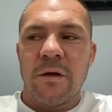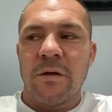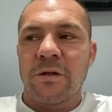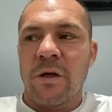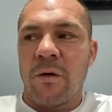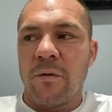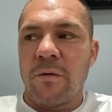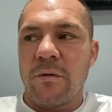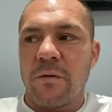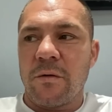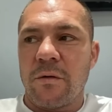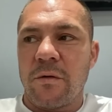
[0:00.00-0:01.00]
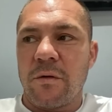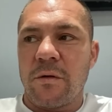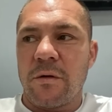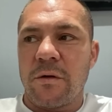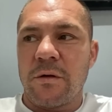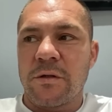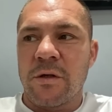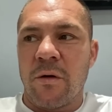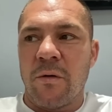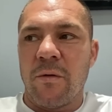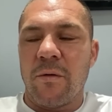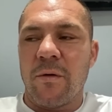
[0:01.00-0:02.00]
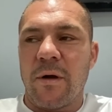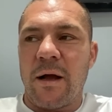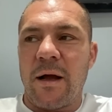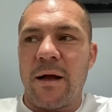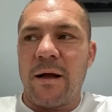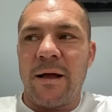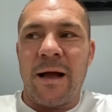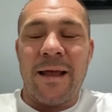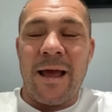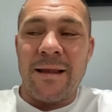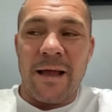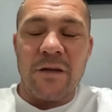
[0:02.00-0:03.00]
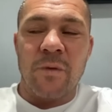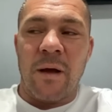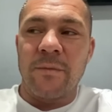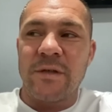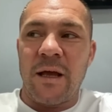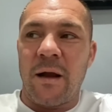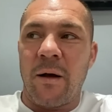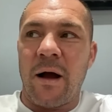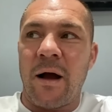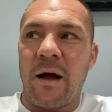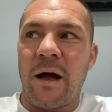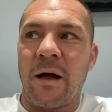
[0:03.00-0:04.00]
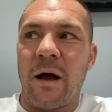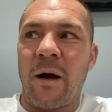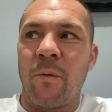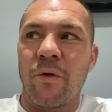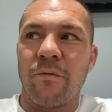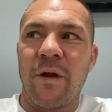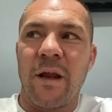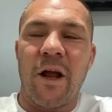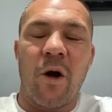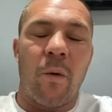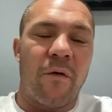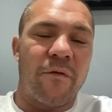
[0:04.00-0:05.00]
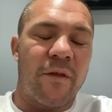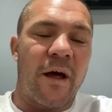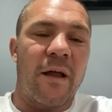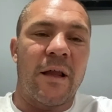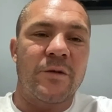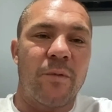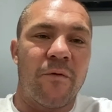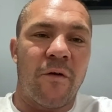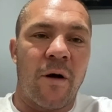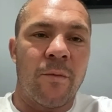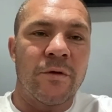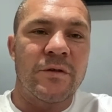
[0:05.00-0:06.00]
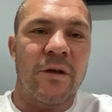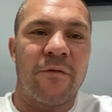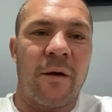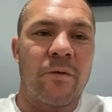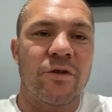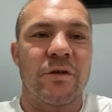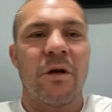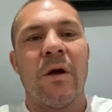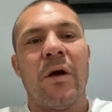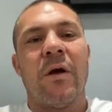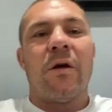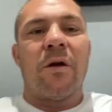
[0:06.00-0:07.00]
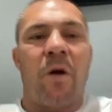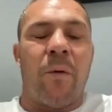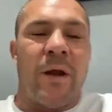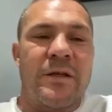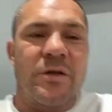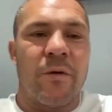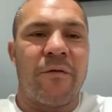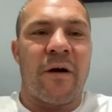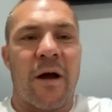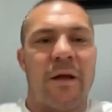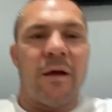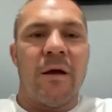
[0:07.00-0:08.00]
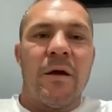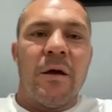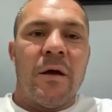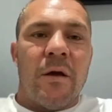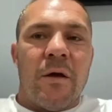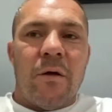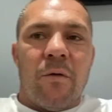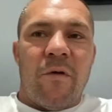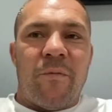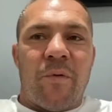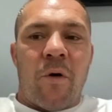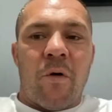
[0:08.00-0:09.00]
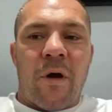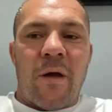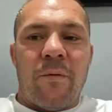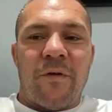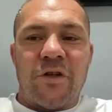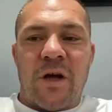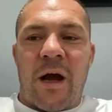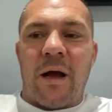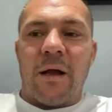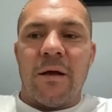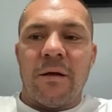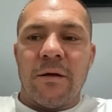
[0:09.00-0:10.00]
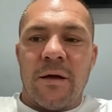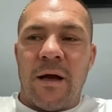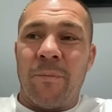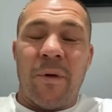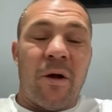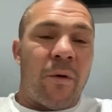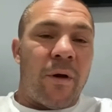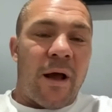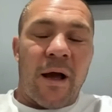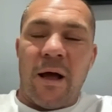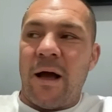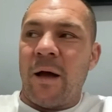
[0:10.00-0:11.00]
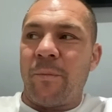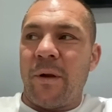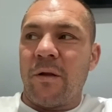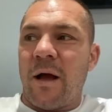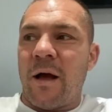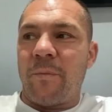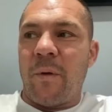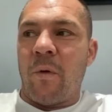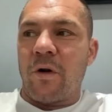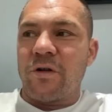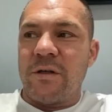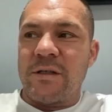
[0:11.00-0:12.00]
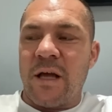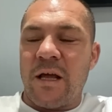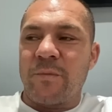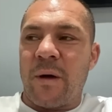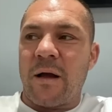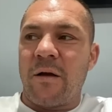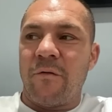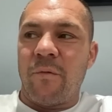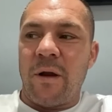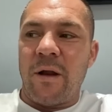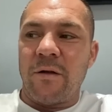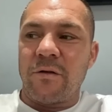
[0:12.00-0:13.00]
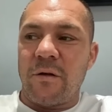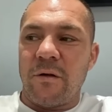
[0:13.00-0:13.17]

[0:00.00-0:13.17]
So so again, that's why I'm saying I, I, I wouldn't really go off that last performance. If I was going into a fight with Prograis for Jack, I'd be going. I, would be I'd be watching tapes back of when he,